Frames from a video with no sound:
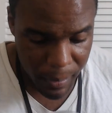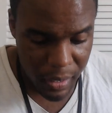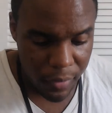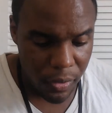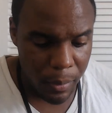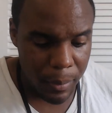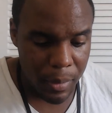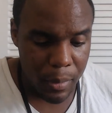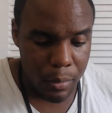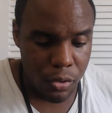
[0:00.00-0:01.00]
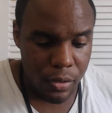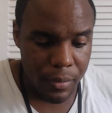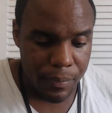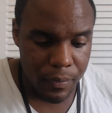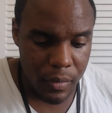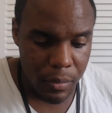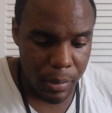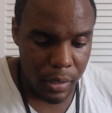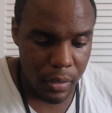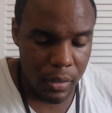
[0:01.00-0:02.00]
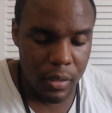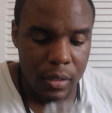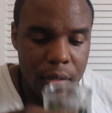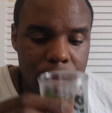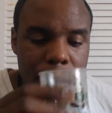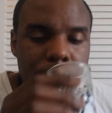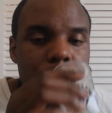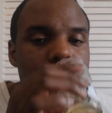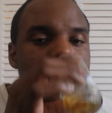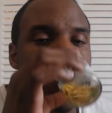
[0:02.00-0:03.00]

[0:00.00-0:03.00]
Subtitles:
it definitely reminds me of maple tree. But yeah, there we go.